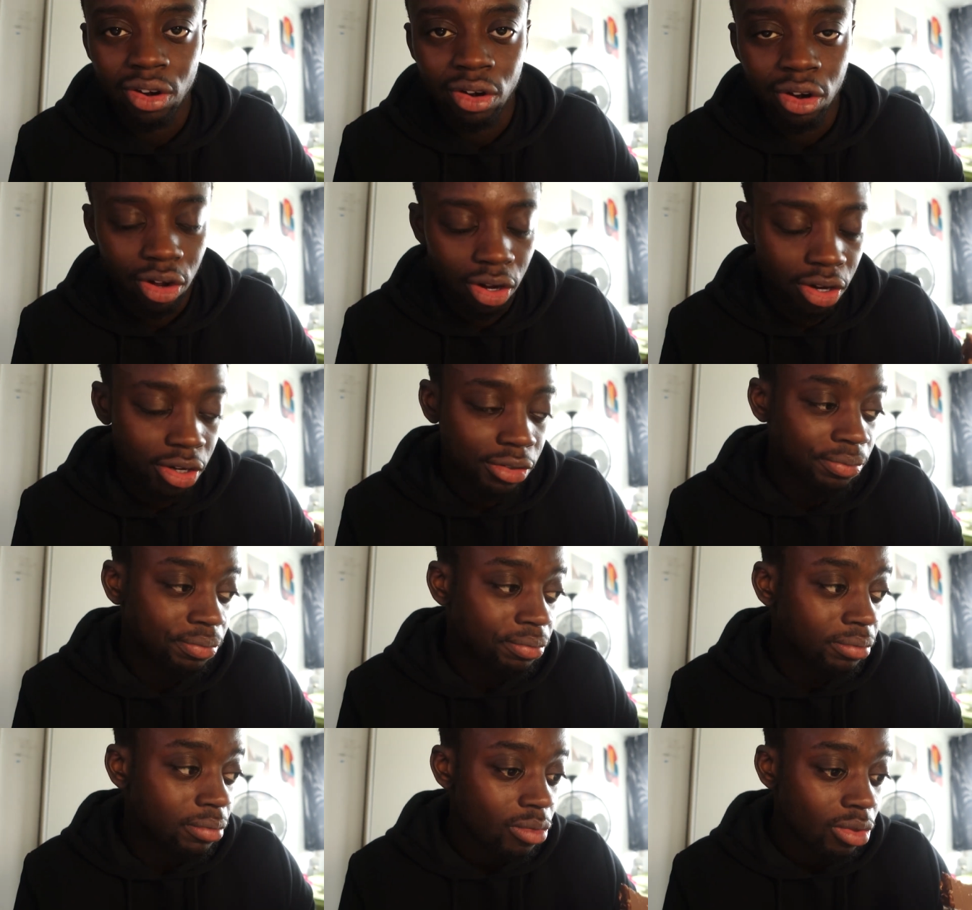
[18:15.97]
o'clock
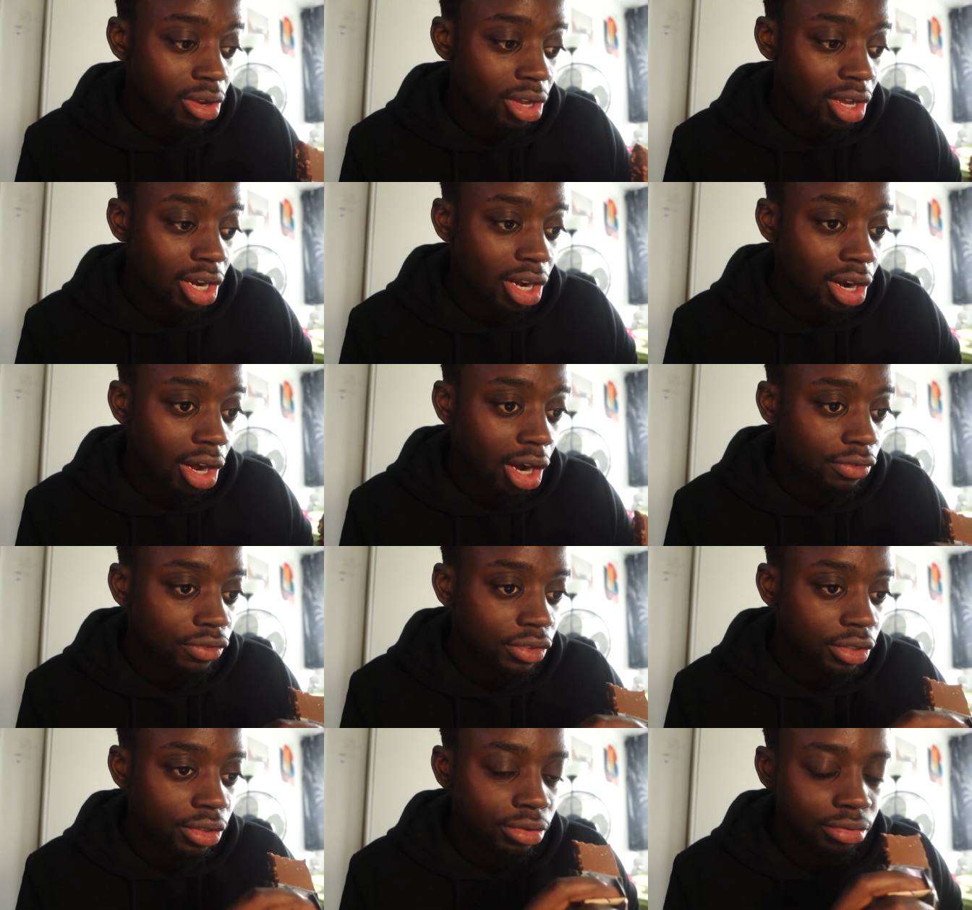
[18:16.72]
in the
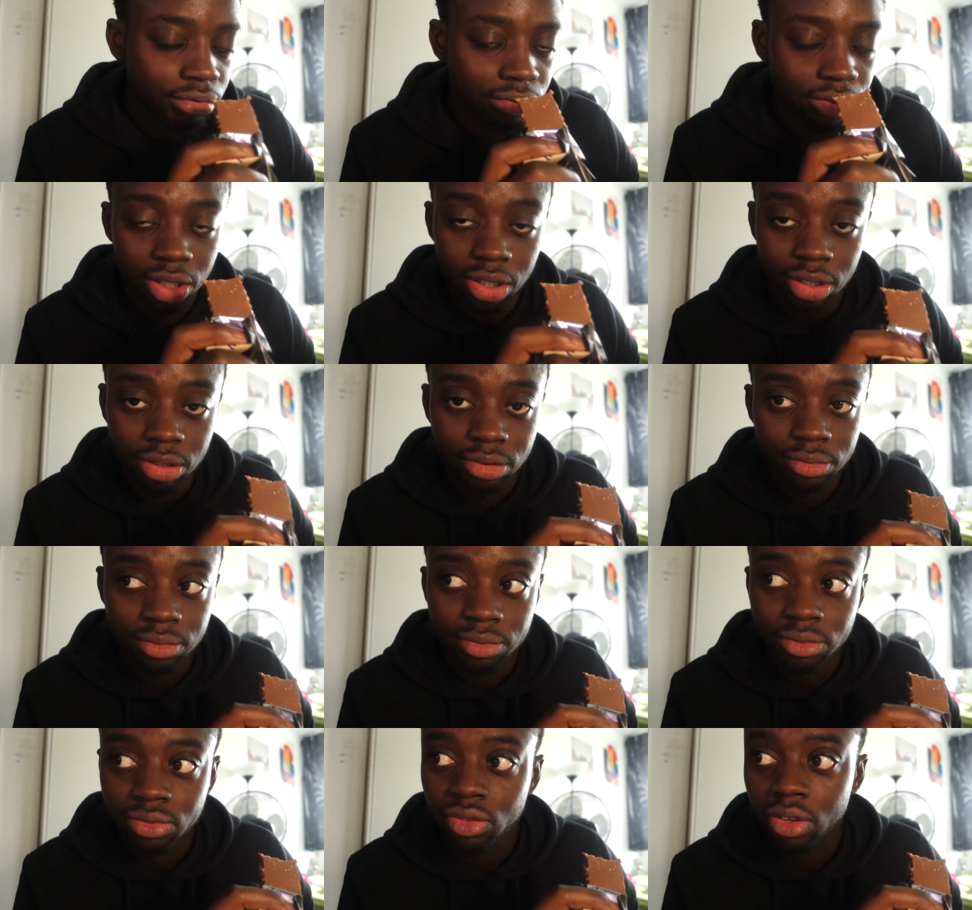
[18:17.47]
afternoon so
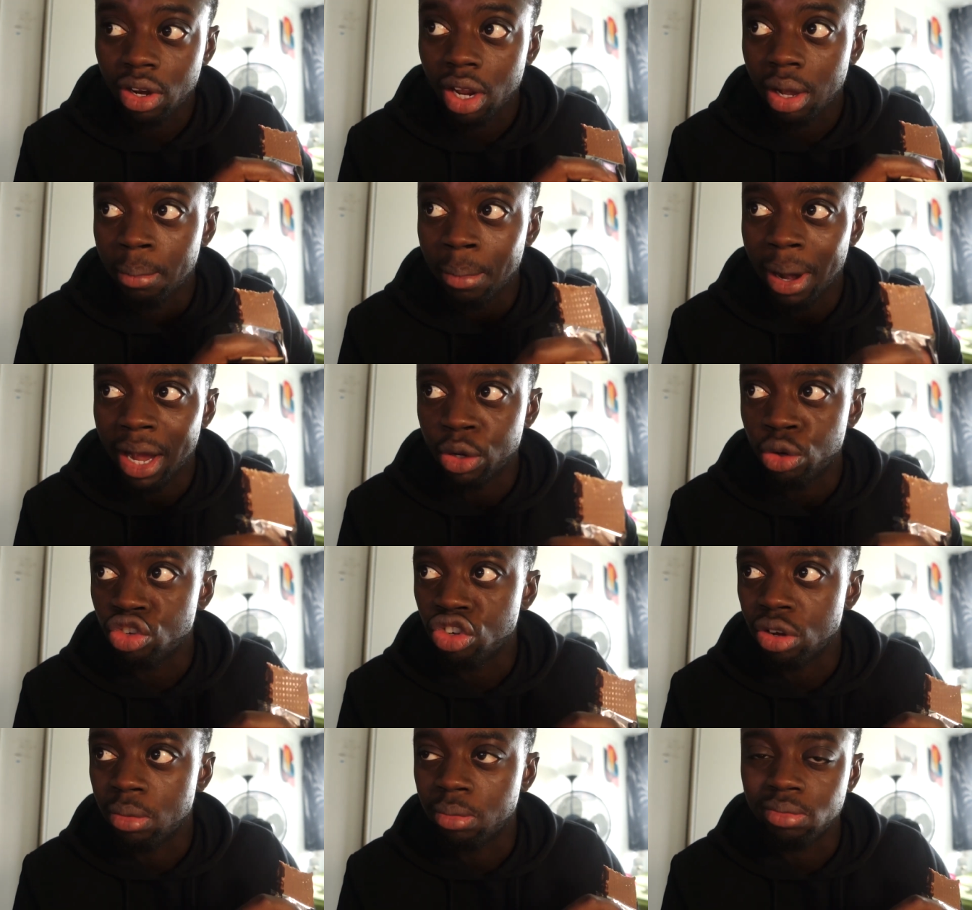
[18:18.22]
might
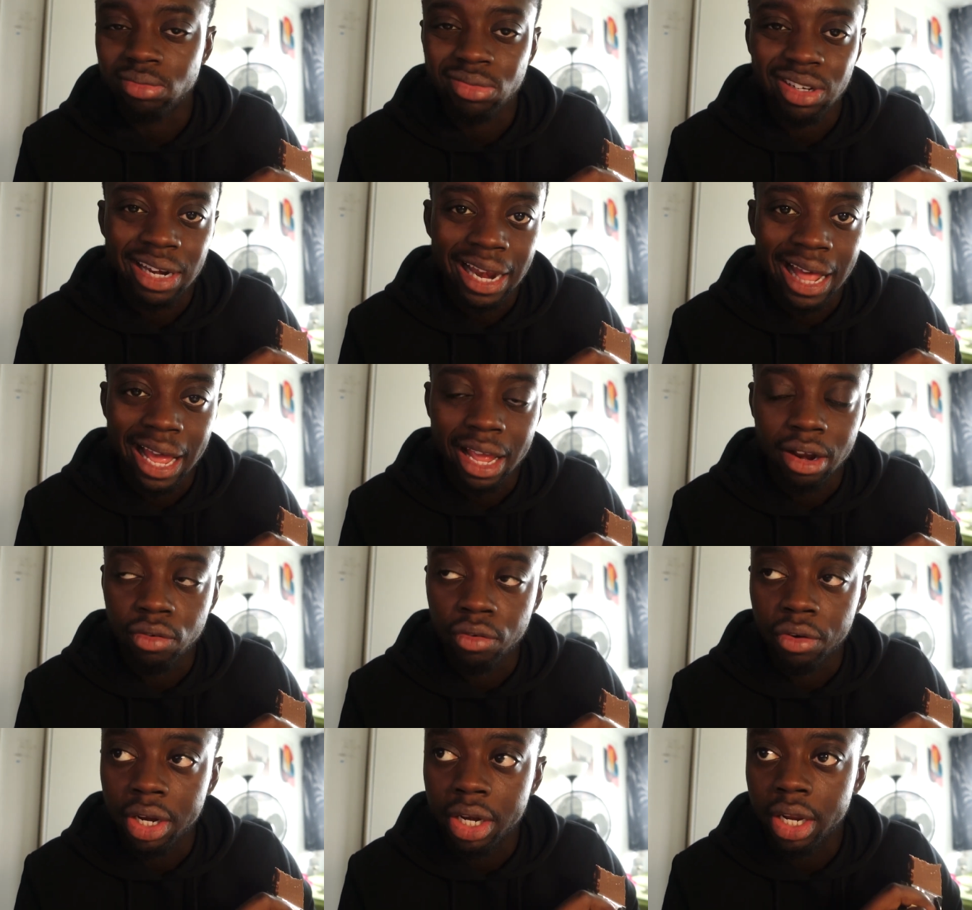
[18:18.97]
do some light
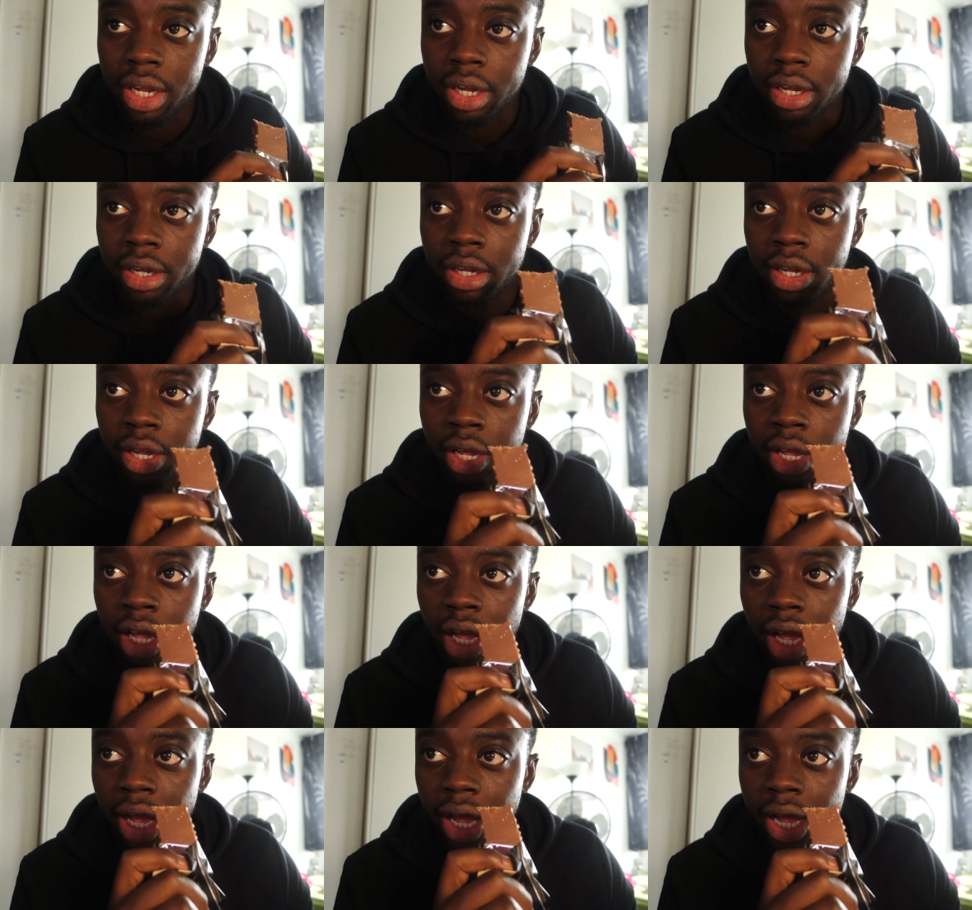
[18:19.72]
reading
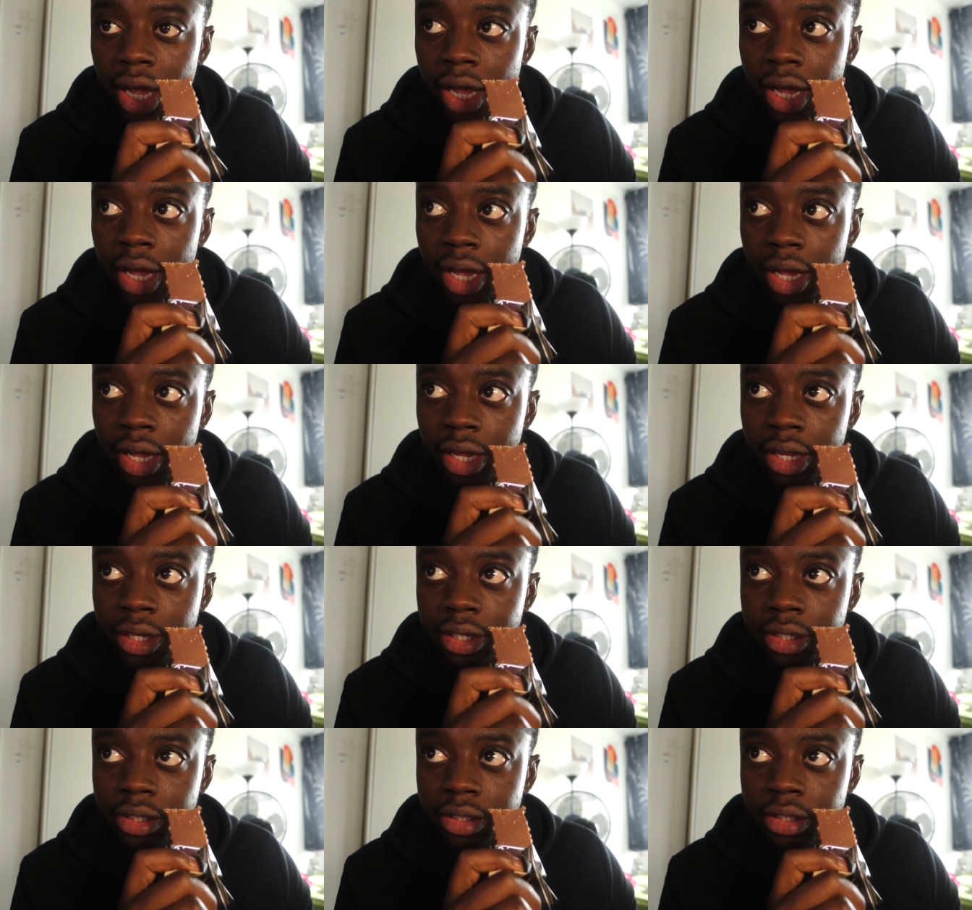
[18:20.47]

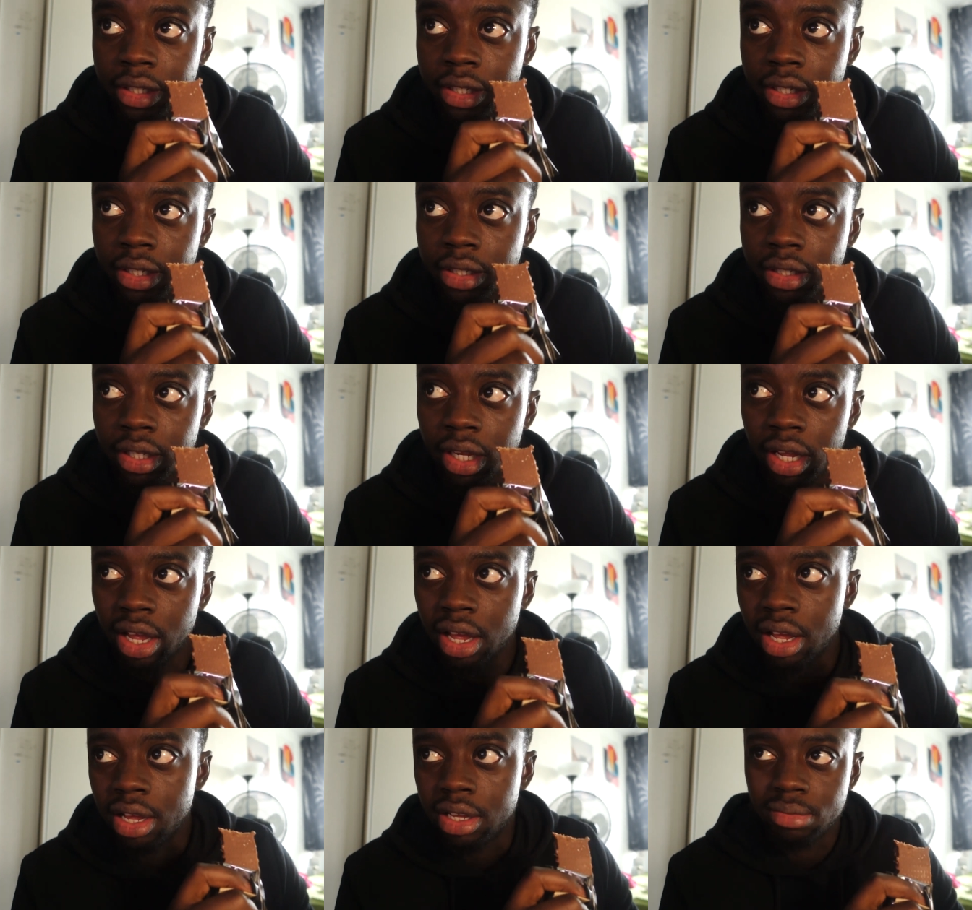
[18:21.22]
and
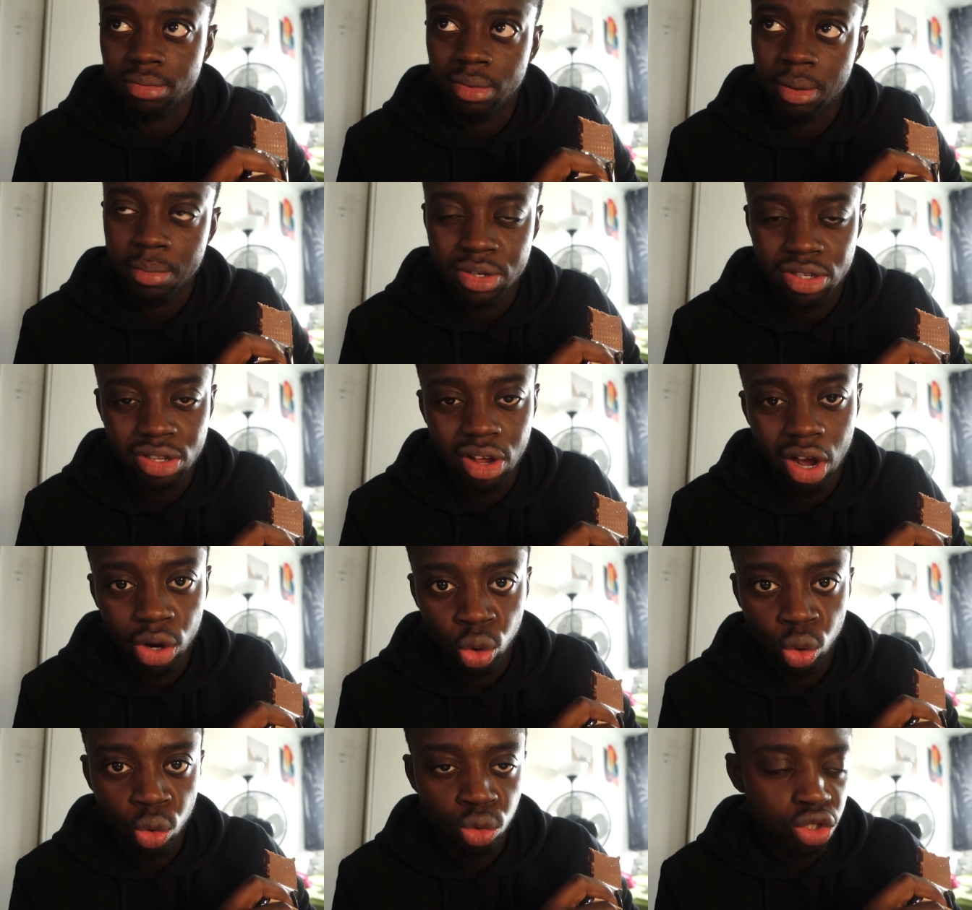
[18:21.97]
yeah maybe
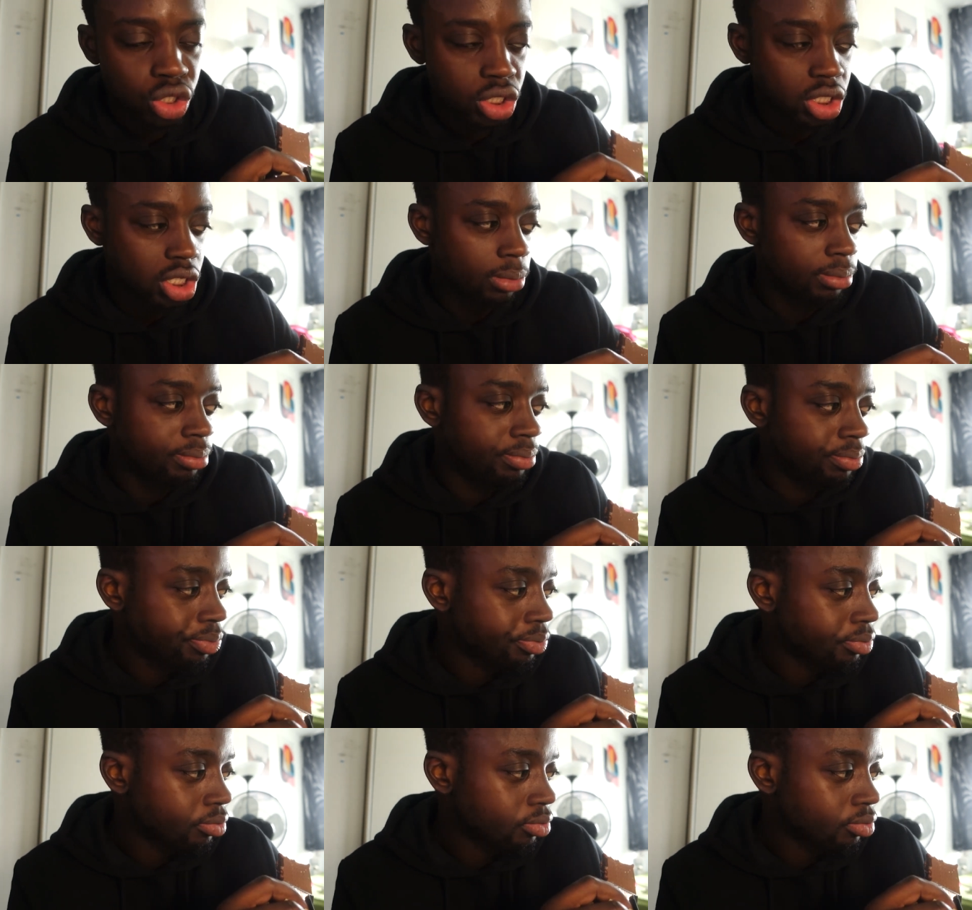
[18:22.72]
start a course or something